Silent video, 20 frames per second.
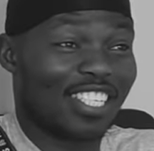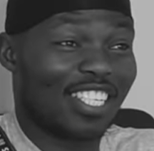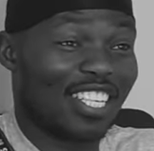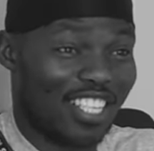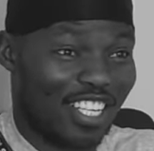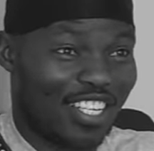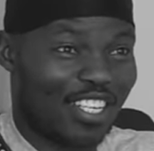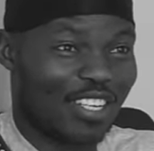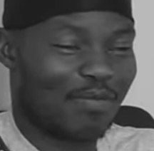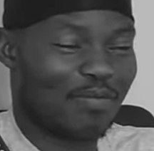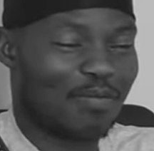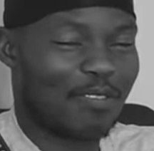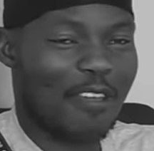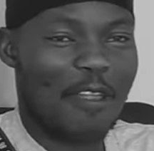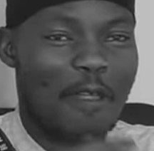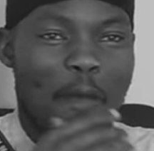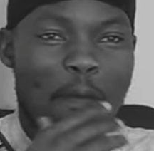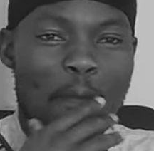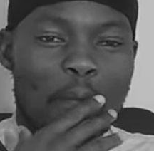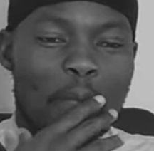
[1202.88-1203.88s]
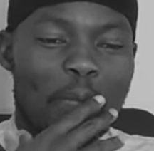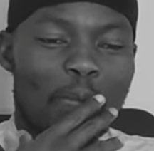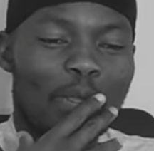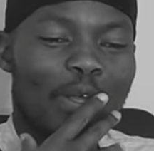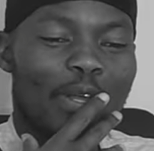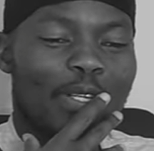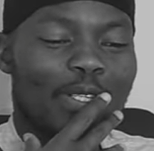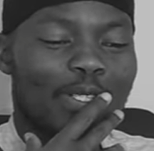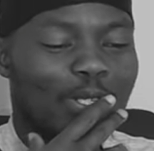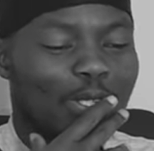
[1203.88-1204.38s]
You know what I mean?
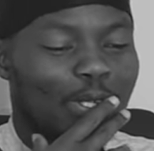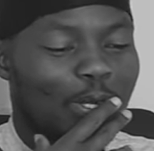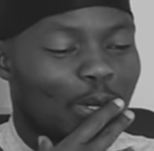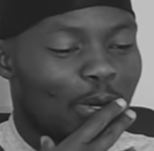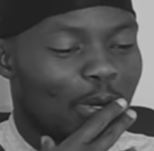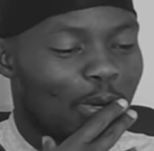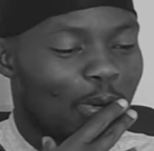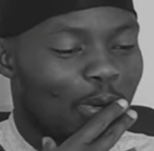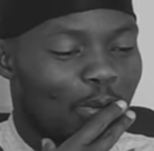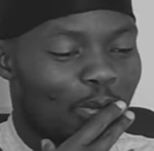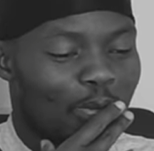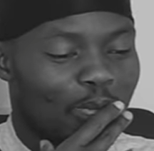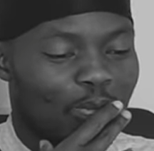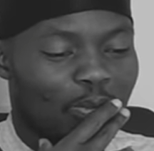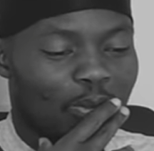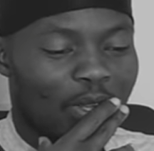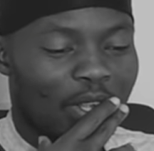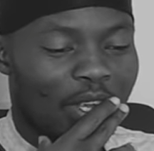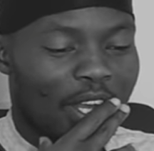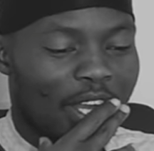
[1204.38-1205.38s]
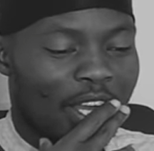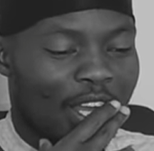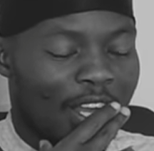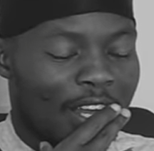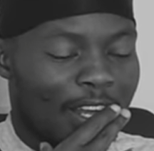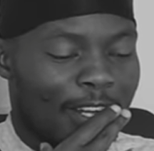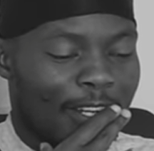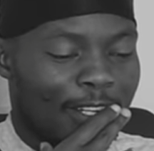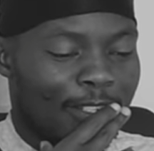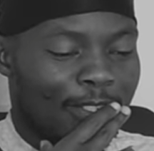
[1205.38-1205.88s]
So,
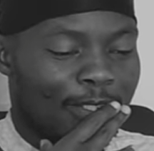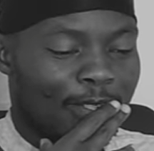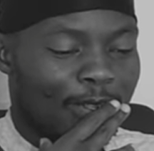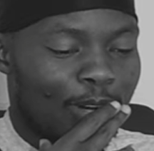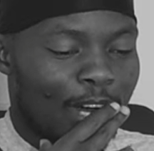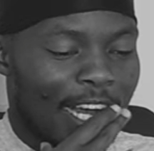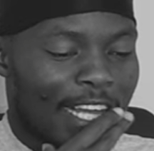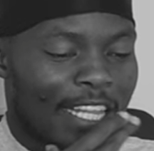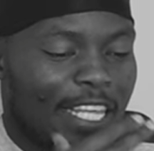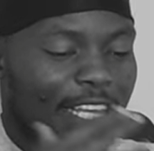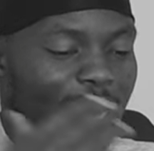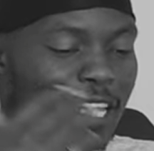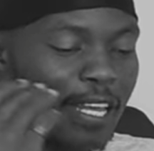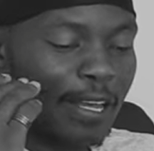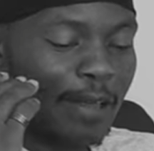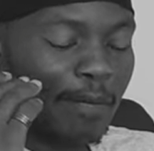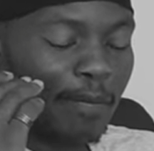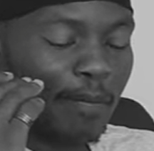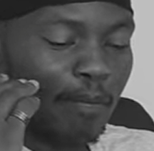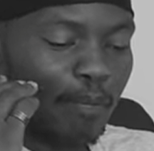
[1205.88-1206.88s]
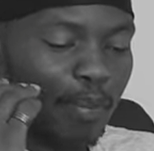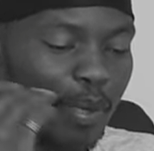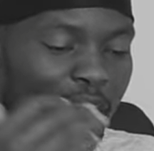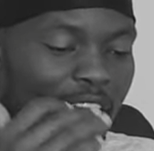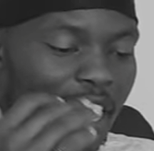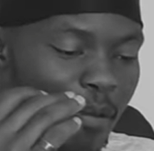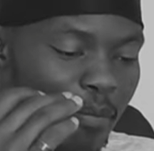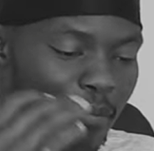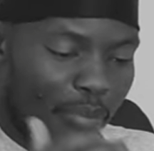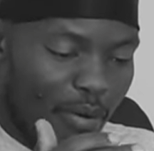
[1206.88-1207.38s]
so I think
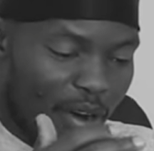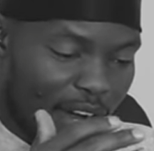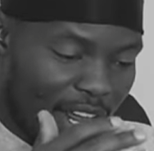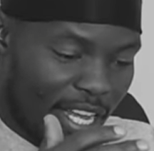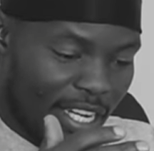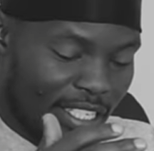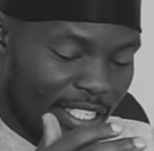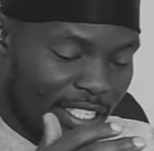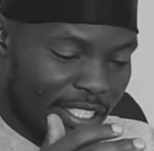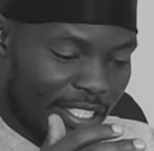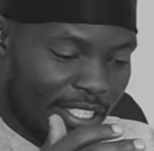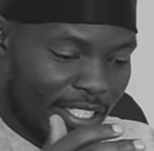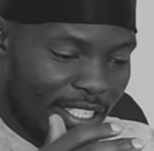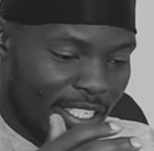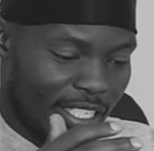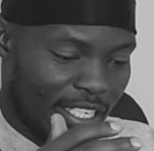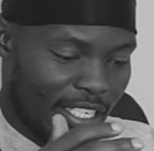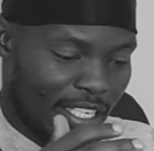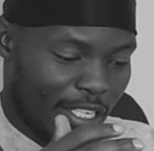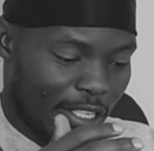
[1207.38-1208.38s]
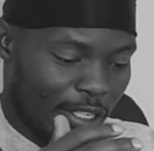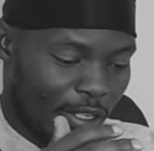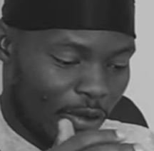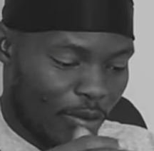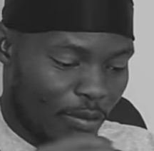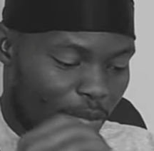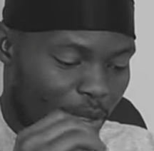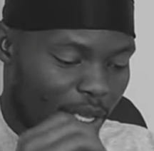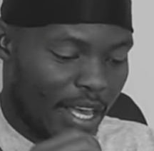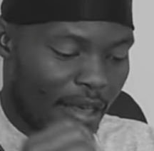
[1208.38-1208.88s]
being a brand, you know,
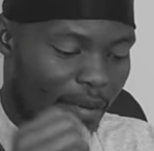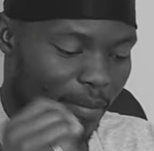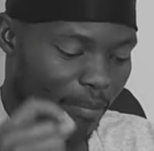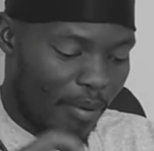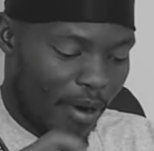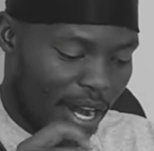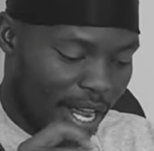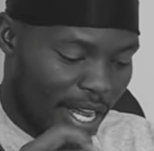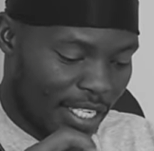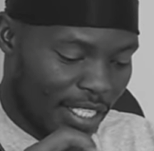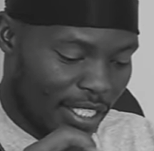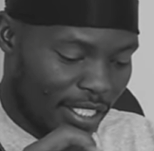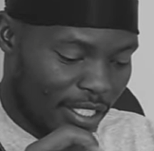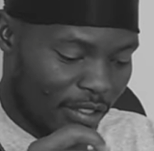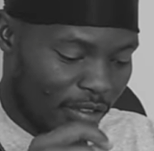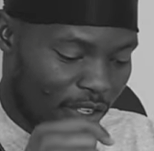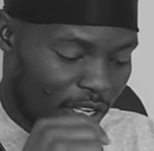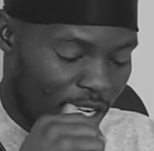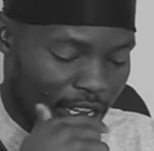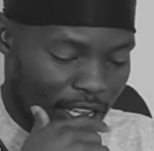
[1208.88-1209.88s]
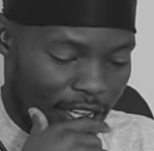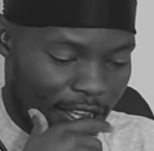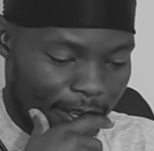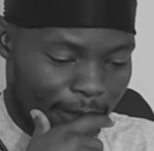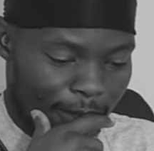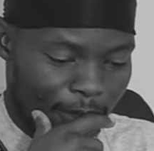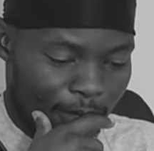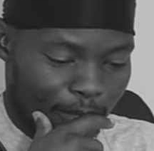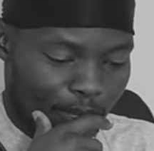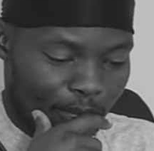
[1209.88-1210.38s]
being a brand
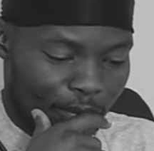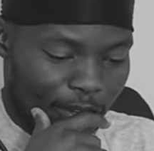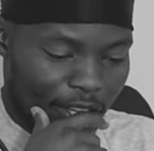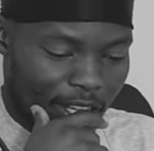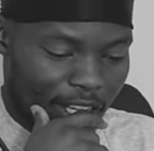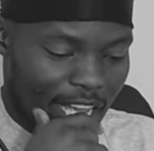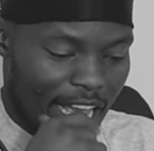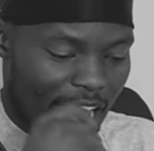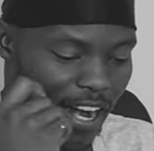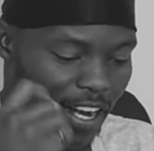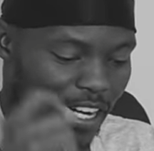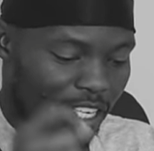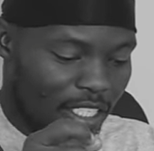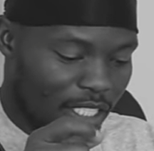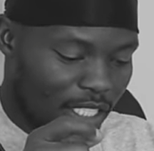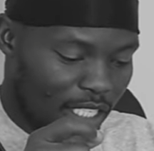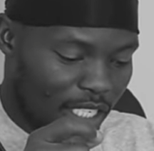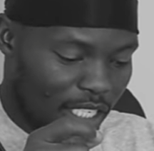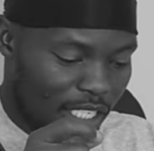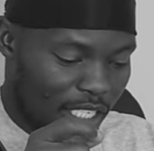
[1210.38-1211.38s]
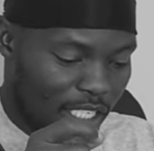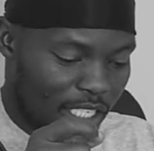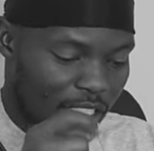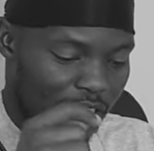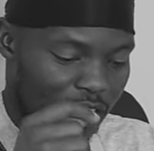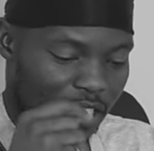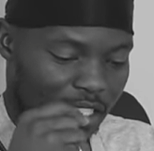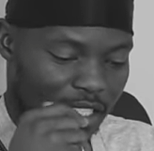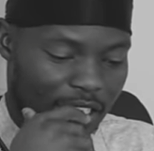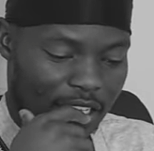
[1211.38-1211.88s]
really
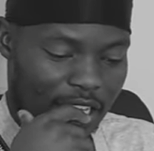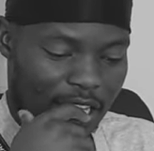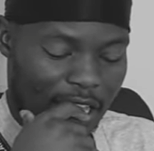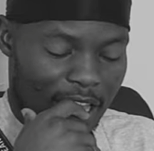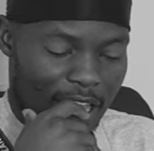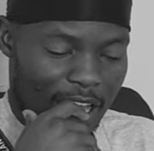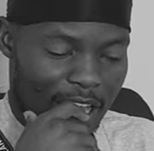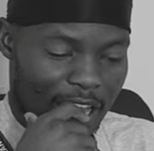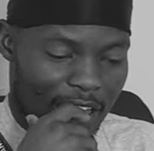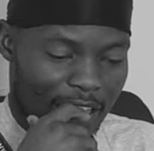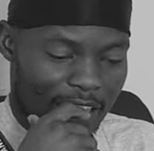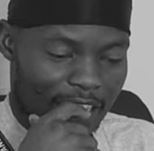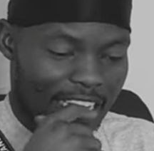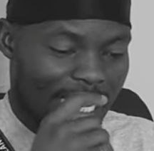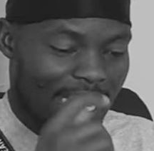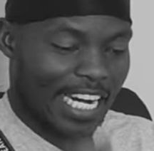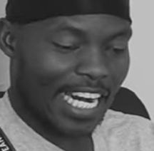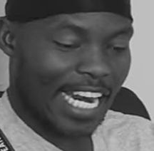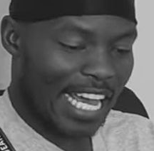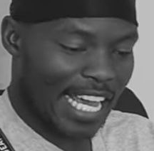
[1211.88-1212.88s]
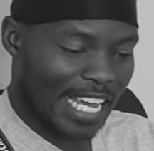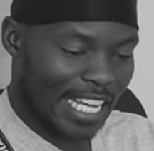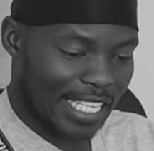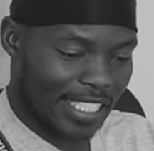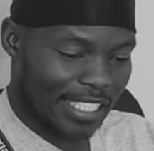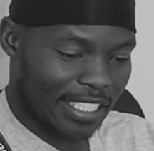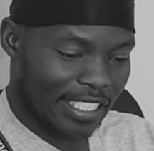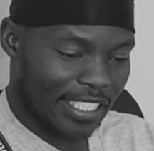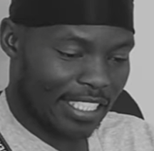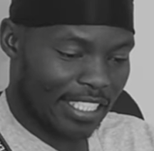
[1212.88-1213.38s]
guarantees uh, the
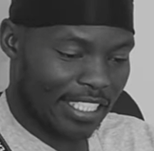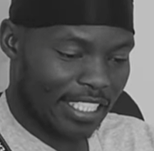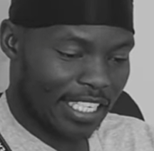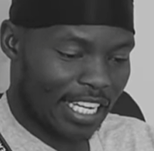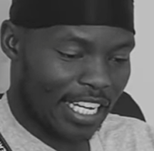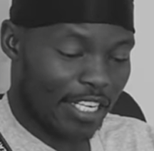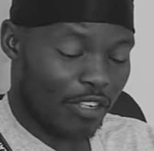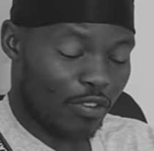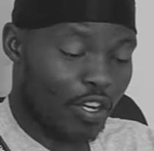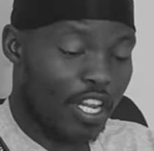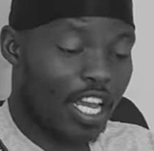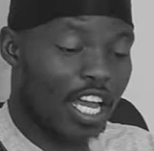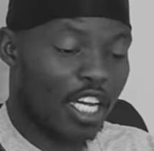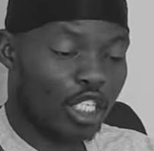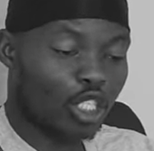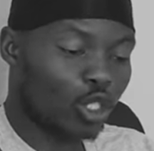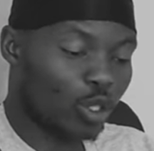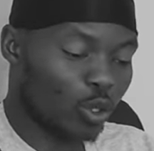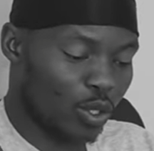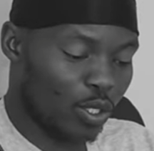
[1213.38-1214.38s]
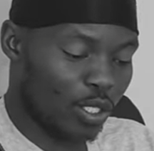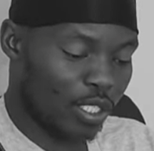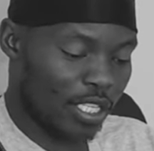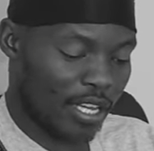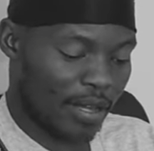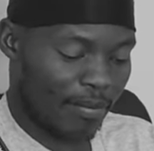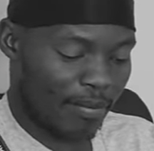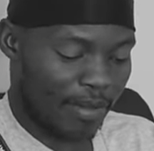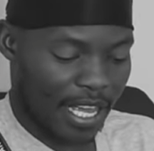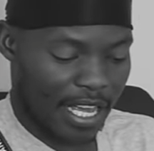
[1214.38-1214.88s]
client and reassures
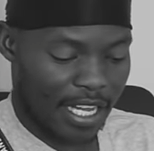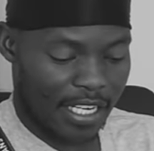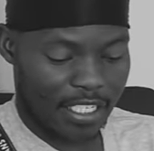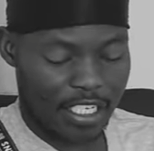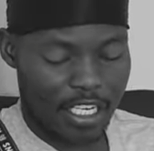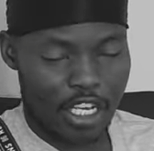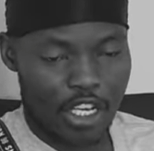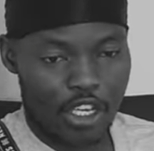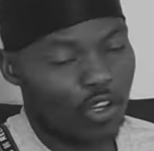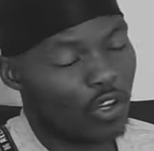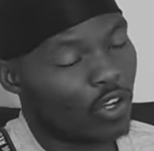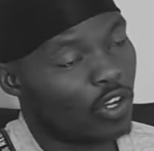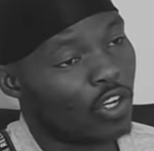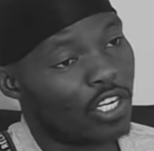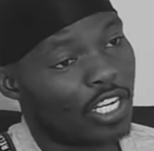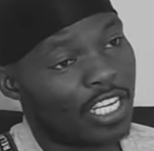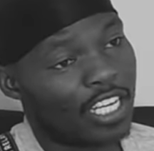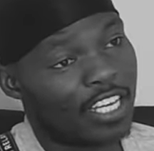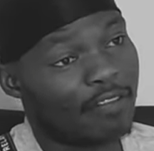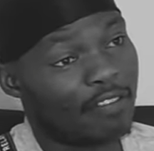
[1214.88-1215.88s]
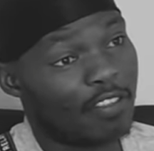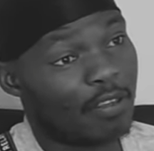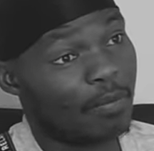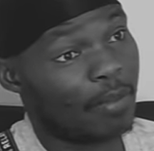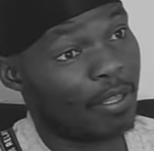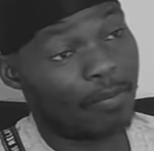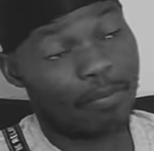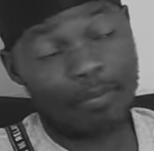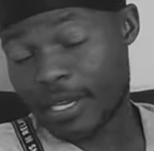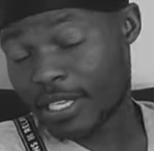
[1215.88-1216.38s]
them that you're going to give them
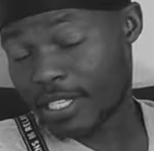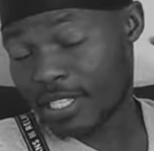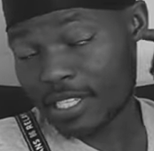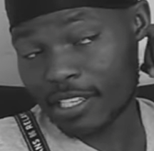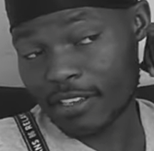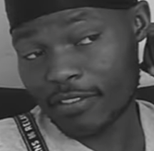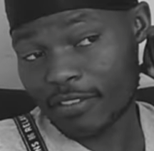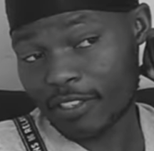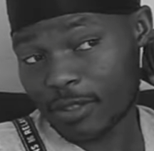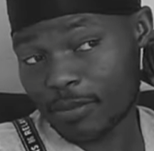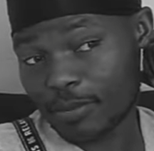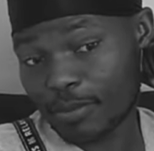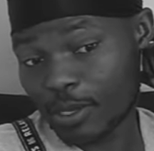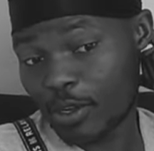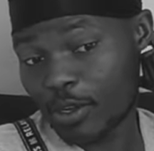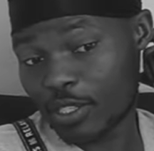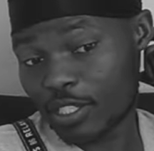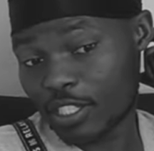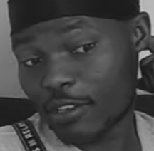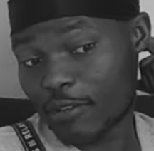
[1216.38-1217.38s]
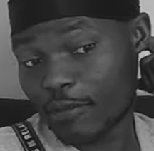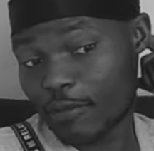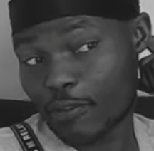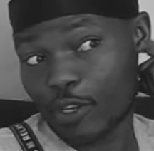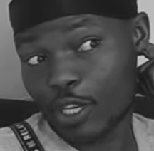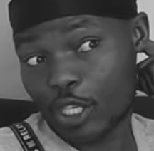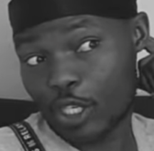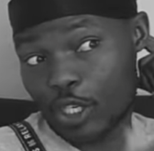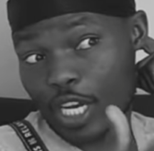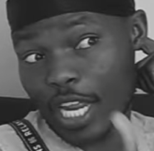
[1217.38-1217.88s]
the best service because if
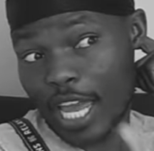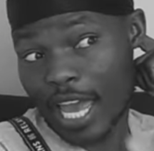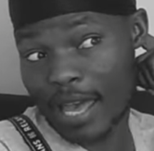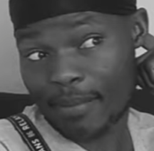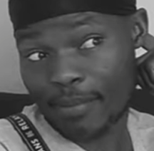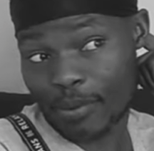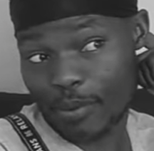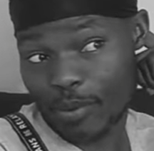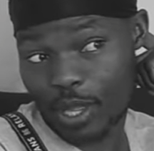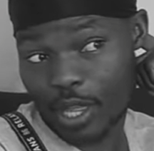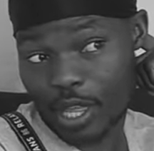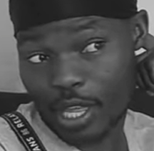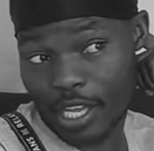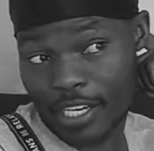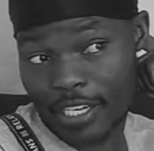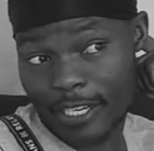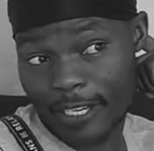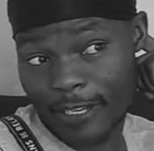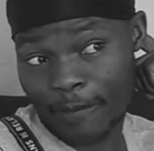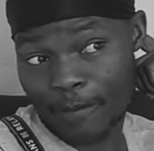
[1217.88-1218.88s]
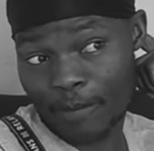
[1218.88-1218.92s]
you're not happy with it,